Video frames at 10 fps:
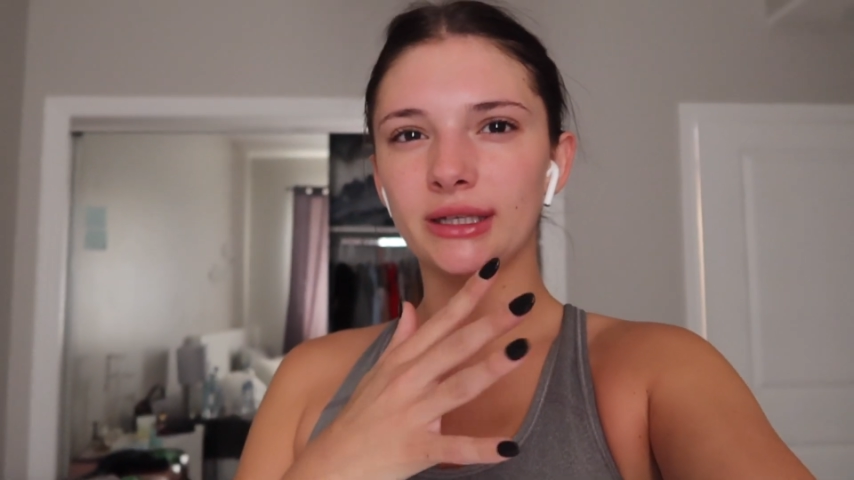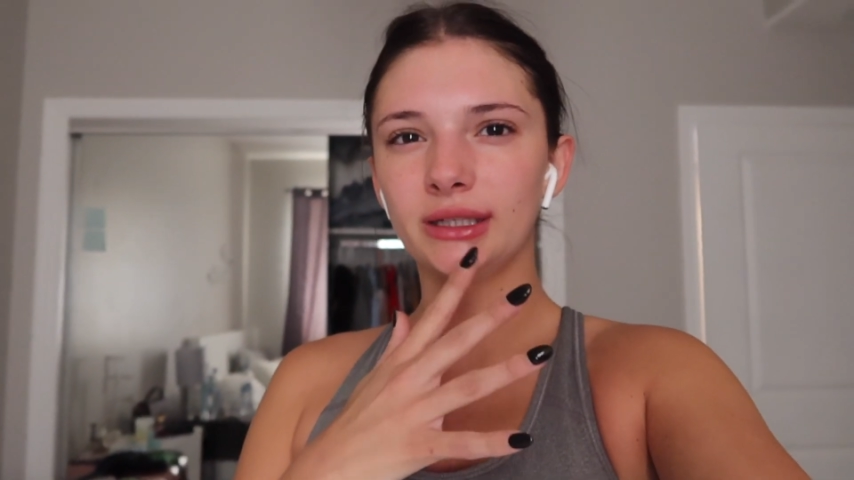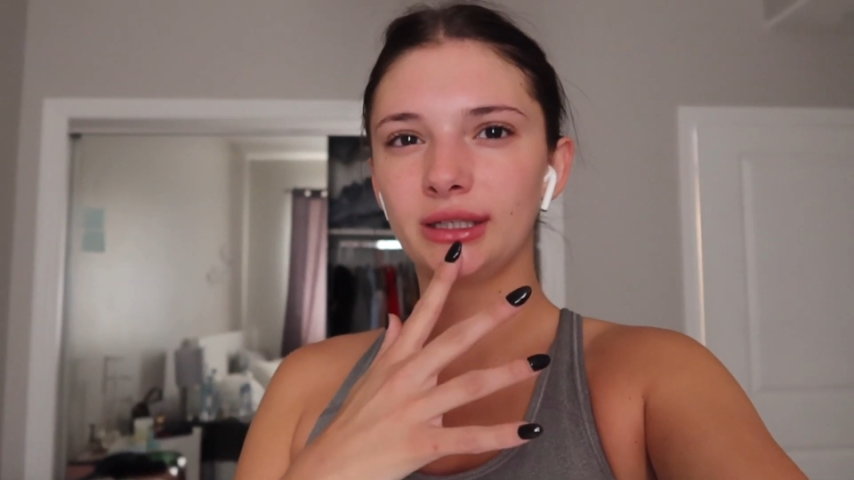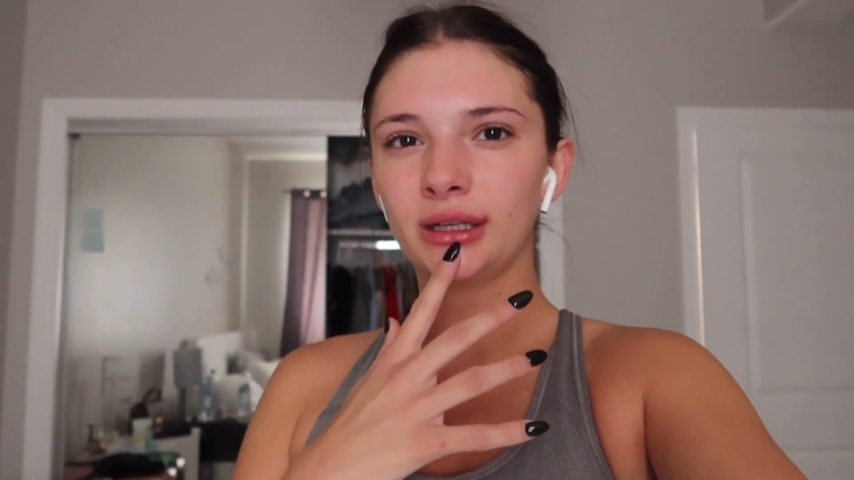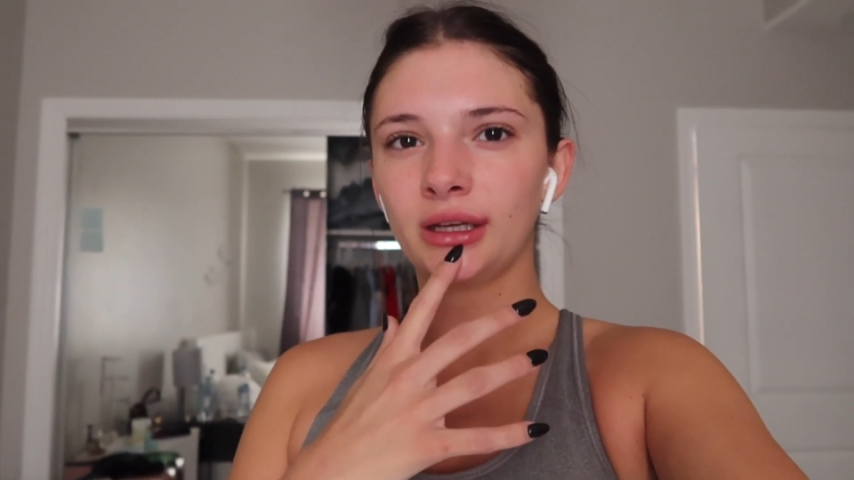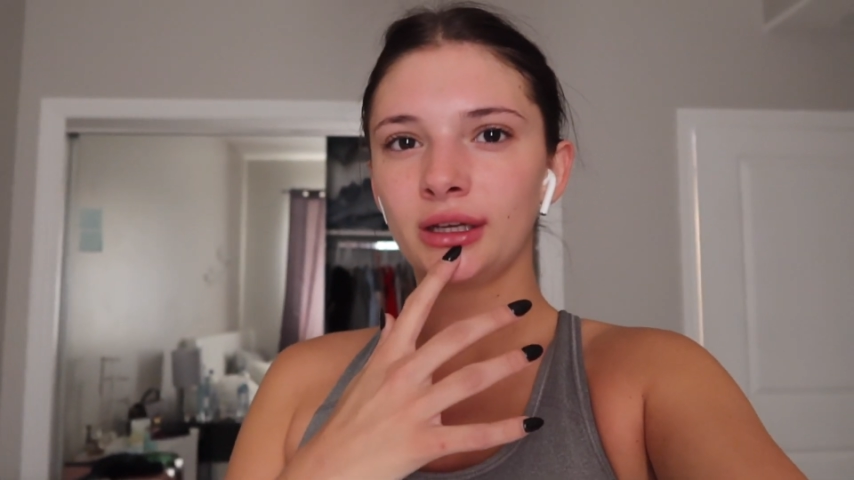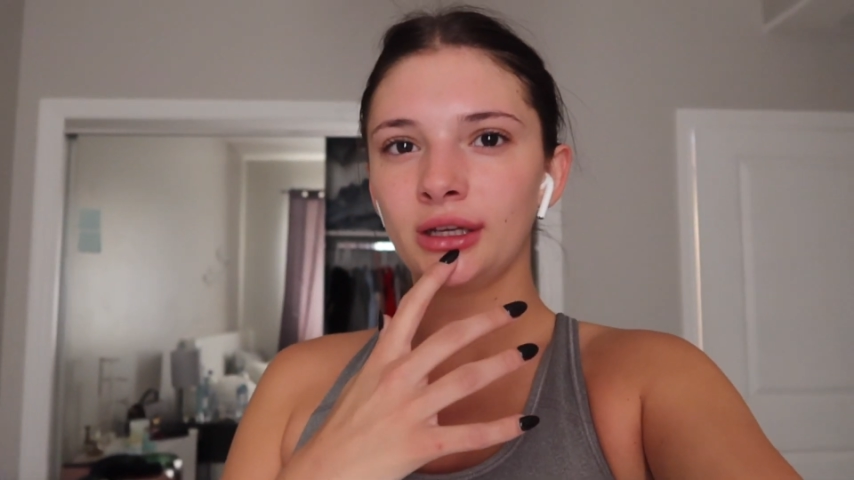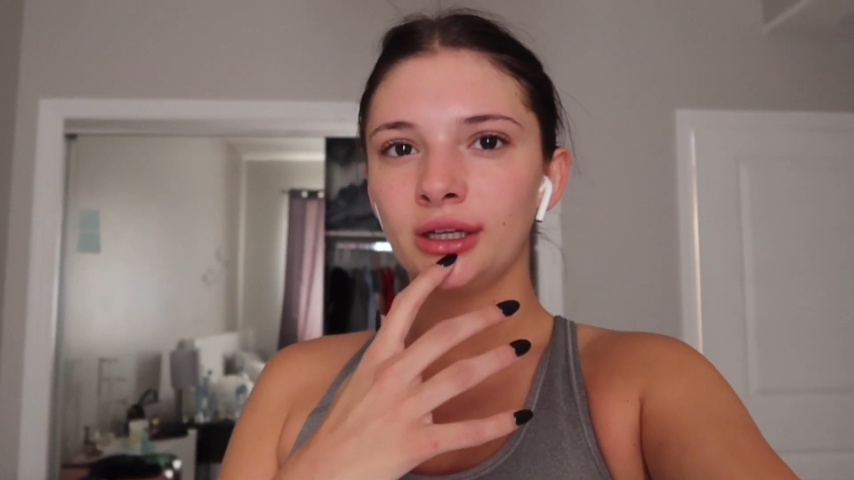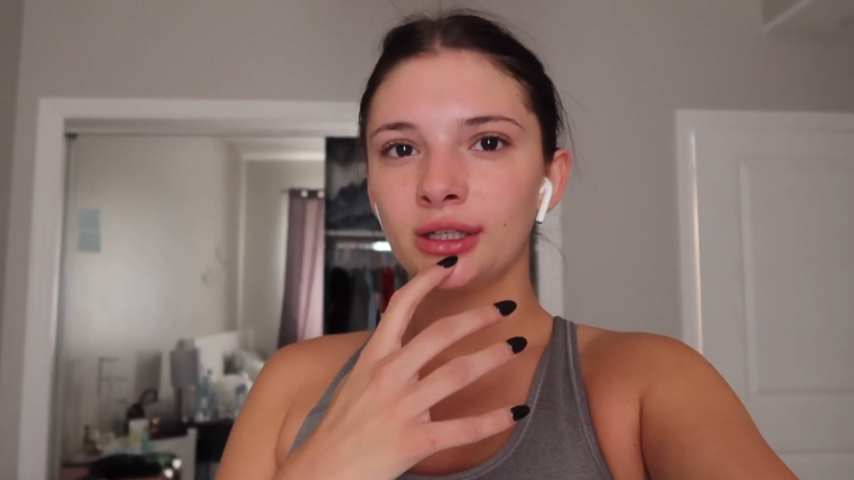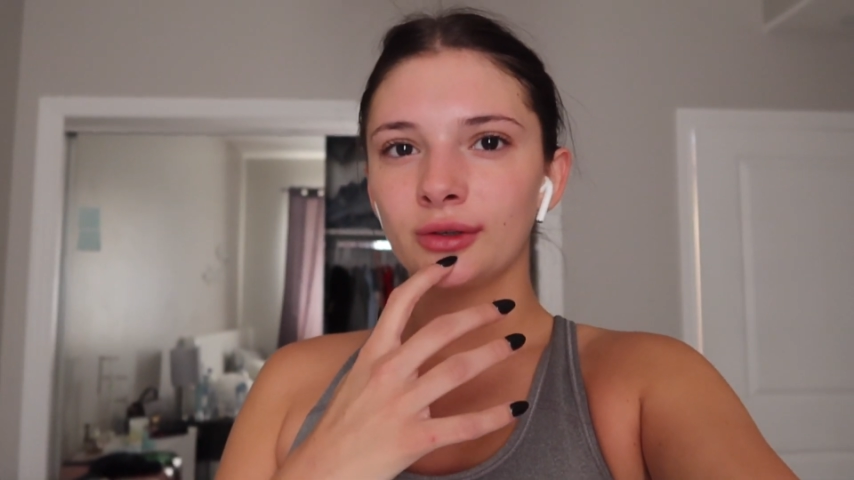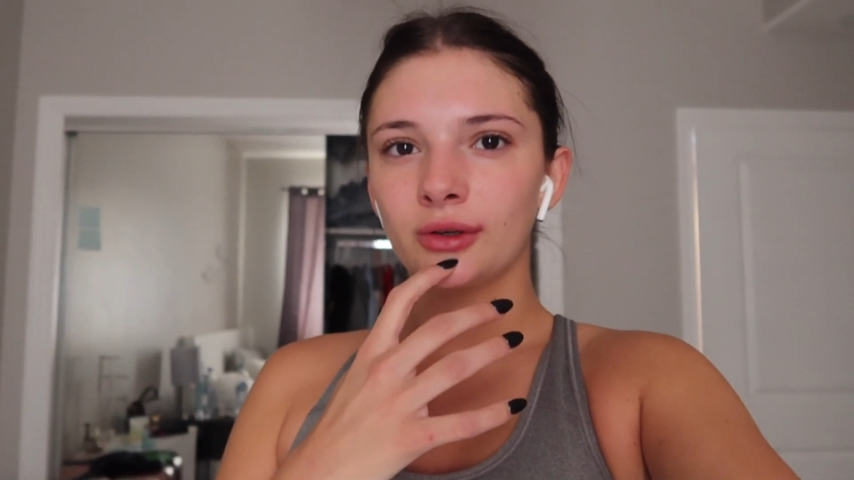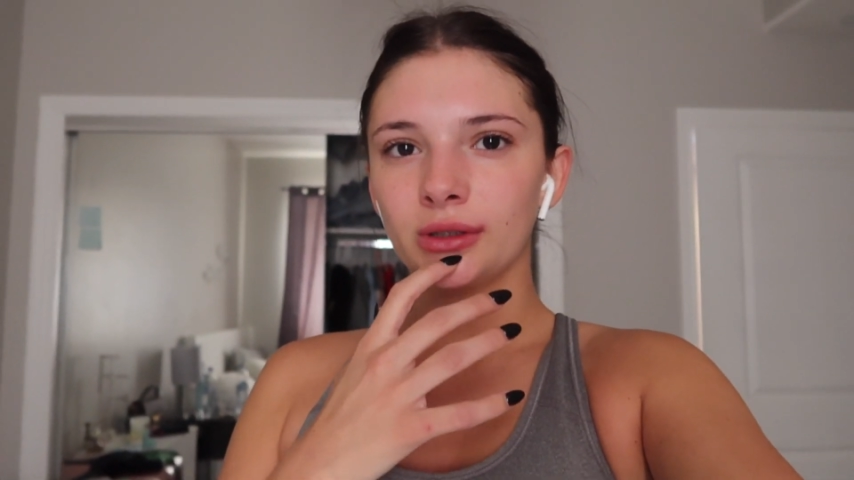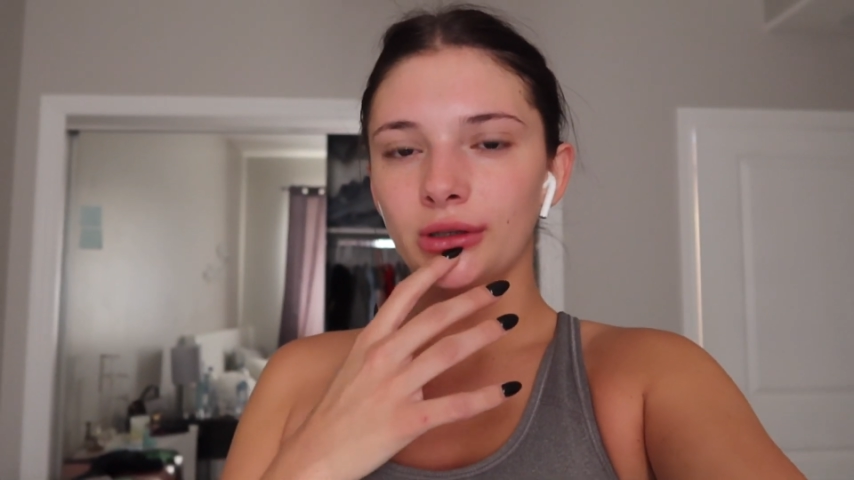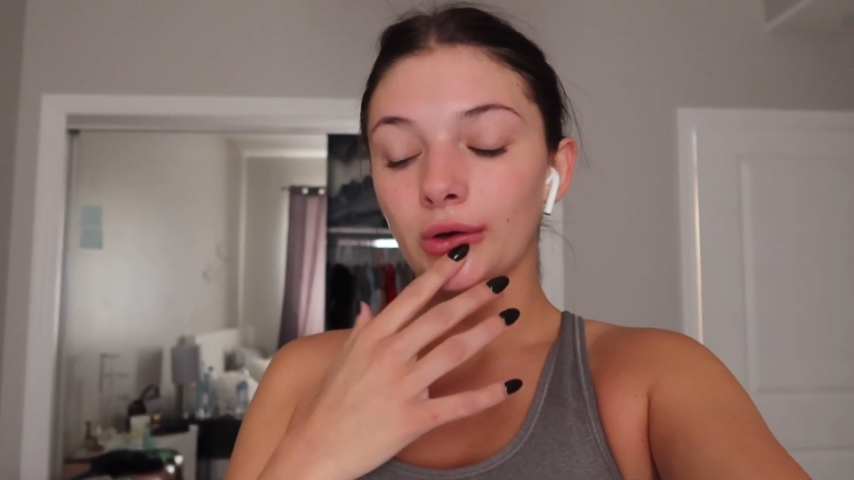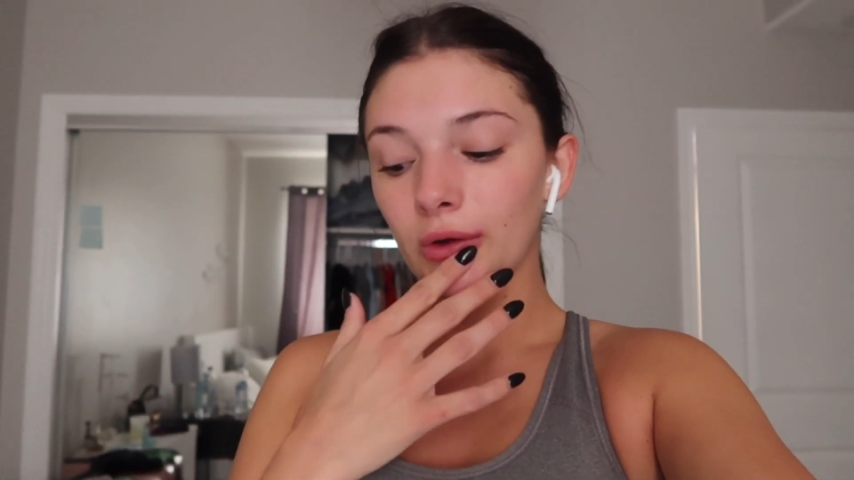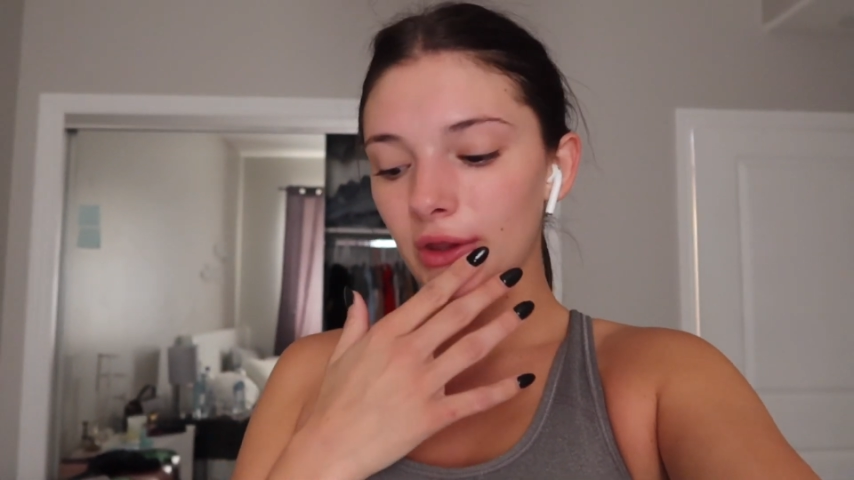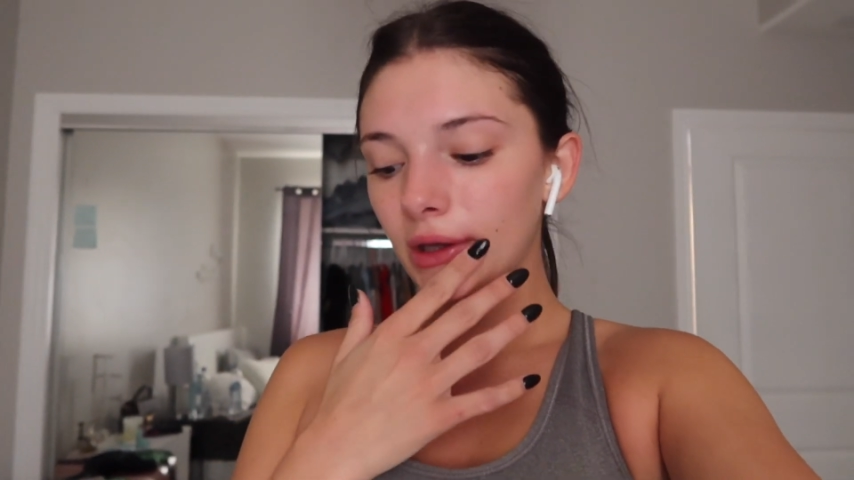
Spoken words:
I didn't record the whole